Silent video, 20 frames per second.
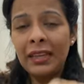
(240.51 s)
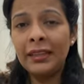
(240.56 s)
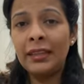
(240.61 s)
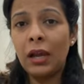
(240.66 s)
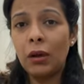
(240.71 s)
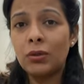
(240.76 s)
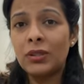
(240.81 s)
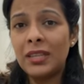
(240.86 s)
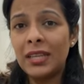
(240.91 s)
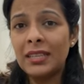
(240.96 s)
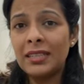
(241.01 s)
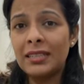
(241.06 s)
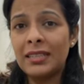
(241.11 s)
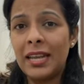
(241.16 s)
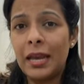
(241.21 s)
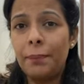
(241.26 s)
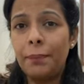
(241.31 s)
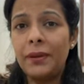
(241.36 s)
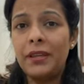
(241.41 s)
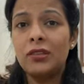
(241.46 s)
Now this
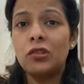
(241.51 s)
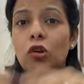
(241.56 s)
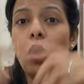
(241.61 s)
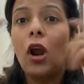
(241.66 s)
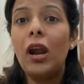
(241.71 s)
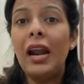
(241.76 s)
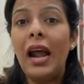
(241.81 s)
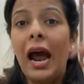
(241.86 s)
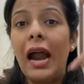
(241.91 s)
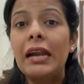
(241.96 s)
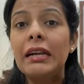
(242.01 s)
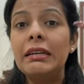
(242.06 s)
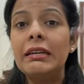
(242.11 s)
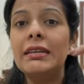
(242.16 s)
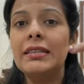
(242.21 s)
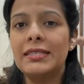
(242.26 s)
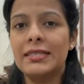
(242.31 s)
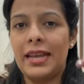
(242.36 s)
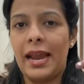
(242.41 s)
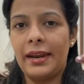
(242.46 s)
step is called
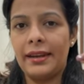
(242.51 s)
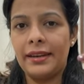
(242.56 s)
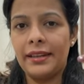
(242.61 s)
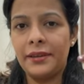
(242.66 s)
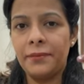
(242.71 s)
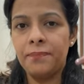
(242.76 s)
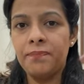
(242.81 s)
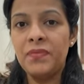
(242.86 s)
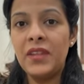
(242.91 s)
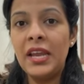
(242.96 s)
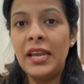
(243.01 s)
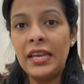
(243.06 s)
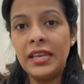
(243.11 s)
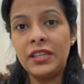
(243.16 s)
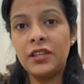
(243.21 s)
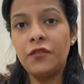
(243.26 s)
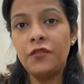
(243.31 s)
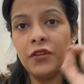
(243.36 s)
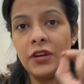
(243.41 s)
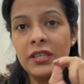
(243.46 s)
understanding. In
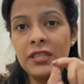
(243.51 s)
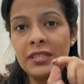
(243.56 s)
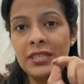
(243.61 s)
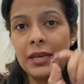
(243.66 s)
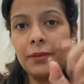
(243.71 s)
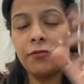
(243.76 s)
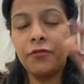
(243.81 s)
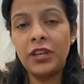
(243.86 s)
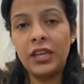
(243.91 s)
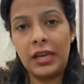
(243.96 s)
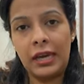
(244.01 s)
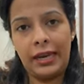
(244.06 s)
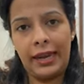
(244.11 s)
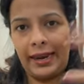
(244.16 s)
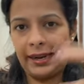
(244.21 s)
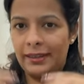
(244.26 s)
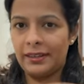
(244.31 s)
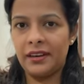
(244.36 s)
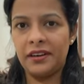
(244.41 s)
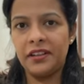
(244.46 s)
the first step we
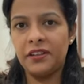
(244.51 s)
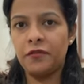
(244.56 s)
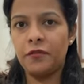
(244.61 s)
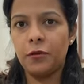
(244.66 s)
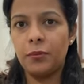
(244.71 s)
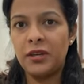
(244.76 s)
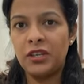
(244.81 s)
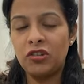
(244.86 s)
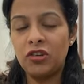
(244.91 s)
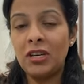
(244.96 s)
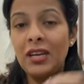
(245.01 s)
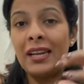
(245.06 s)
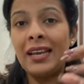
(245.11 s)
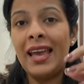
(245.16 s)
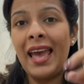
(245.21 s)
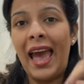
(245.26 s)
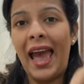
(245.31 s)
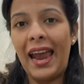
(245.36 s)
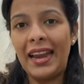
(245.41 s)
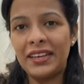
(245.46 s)
collected information,
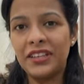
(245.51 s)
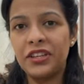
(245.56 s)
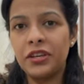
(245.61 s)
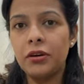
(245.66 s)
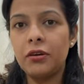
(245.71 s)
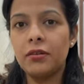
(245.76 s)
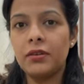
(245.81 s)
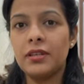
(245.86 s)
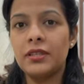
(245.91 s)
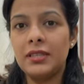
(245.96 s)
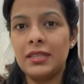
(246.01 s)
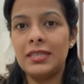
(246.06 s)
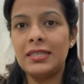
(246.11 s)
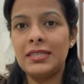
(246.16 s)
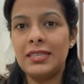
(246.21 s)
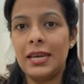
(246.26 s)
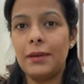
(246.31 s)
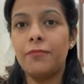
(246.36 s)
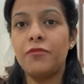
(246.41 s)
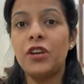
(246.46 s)
and here in this
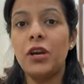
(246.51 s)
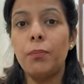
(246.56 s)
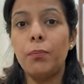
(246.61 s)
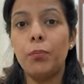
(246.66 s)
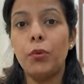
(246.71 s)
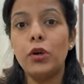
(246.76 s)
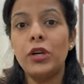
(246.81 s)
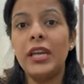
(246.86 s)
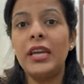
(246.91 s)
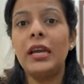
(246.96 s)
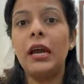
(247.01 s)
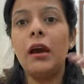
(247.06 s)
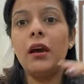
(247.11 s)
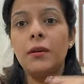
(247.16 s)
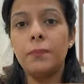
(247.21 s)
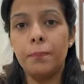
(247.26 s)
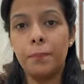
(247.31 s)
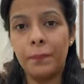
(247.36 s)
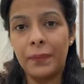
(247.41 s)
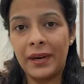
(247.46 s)
step we are putting our
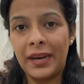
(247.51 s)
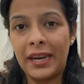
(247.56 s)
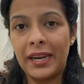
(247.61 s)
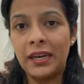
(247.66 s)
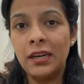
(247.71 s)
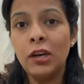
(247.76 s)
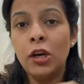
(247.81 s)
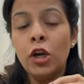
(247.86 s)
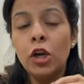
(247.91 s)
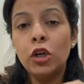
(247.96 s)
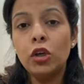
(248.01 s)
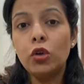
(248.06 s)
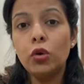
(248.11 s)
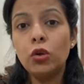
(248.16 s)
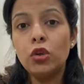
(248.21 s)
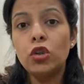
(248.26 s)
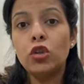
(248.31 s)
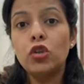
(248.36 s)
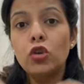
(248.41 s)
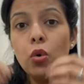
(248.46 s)
brain to
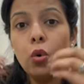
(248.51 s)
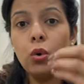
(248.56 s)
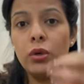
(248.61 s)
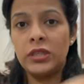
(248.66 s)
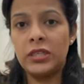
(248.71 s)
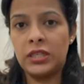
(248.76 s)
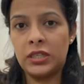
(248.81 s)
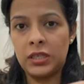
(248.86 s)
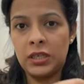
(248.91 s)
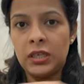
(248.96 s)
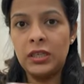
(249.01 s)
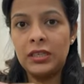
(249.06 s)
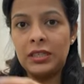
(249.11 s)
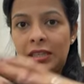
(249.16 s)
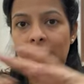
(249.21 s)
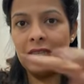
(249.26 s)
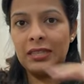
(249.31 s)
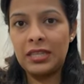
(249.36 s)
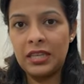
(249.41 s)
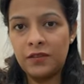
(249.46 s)
use
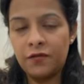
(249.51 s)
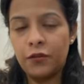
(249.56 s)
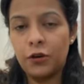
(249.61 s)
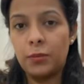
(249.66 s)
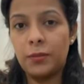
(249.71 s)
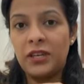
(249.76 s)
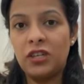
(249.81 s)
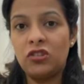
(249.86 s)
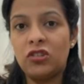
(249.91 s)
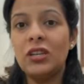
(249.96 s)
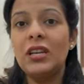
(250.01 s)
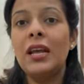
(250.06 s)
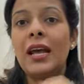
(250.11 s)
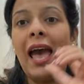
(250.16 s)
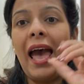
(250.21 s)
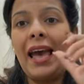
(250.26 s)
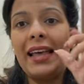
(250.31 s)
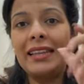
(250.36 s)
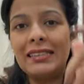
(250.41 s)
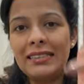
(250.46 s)
this information,
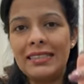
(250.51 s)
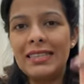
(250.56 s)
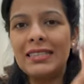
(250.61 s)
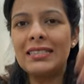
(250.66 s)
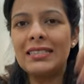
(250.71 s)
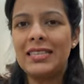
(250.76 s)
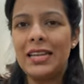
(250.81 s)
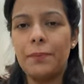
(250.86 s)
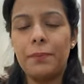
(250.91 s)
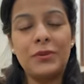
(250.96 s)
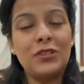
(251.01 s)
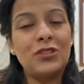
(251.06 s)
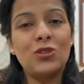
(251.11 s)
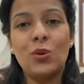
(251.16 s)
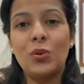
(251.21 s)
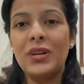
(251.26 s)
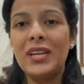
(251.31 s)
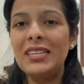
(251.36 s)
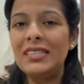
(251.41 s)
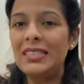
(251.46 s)
and this step is
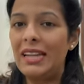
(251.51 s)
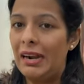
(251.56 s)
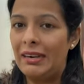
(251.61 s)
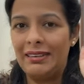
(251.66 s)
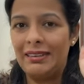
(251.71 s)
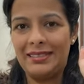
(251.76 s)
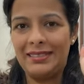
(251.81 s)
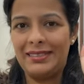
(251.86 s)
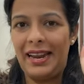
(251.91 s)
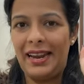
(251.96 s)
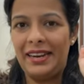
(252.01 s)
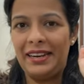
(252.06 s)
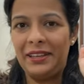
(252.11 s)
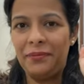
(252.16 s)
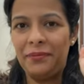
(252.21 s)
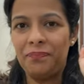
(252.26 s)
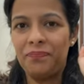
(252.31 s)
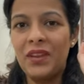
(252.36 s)
known as understanding.